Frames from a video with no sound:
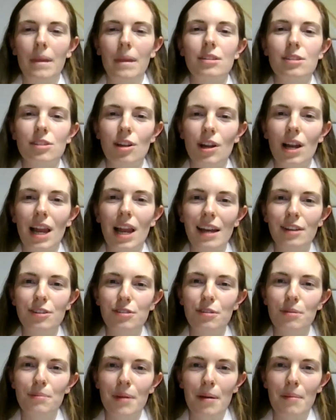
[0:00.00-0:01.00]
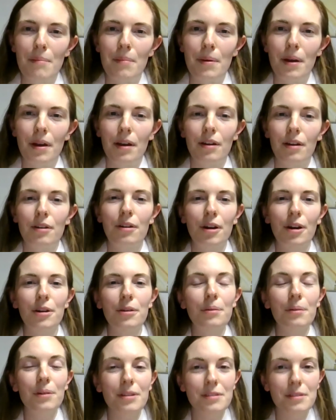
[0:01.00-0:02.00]
So let's remember,
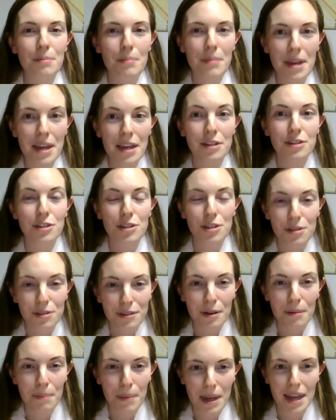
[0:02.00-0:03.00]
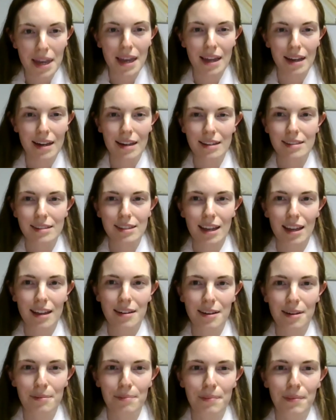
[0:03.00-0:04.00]
God wants me and you to be in his
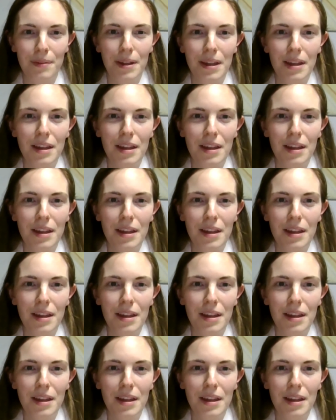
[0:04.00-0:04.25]
kingdom.